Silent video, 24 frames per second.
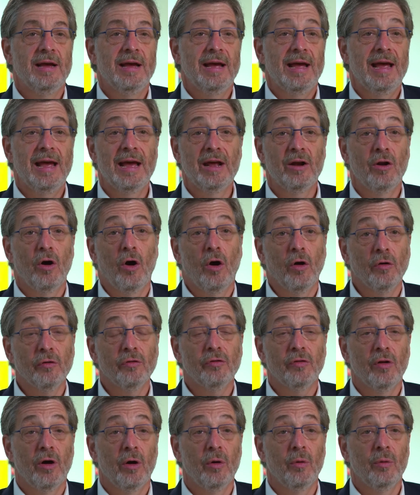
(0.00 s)
And
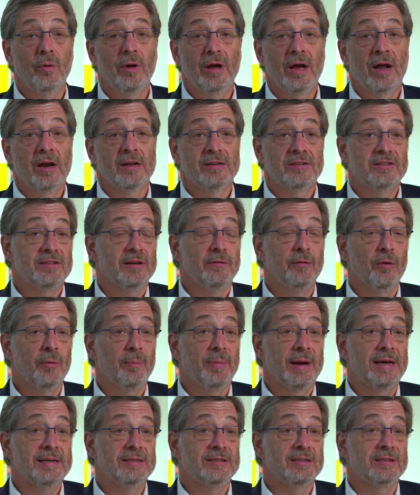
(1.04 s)
also on a civil
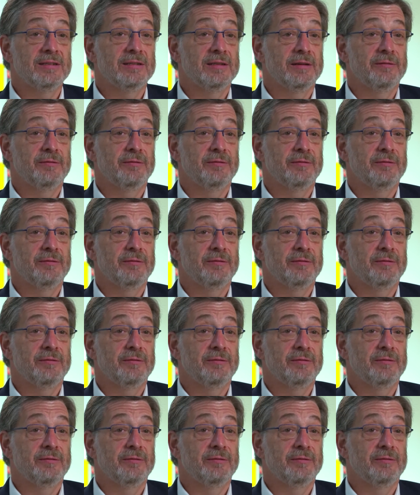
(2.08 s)
basis,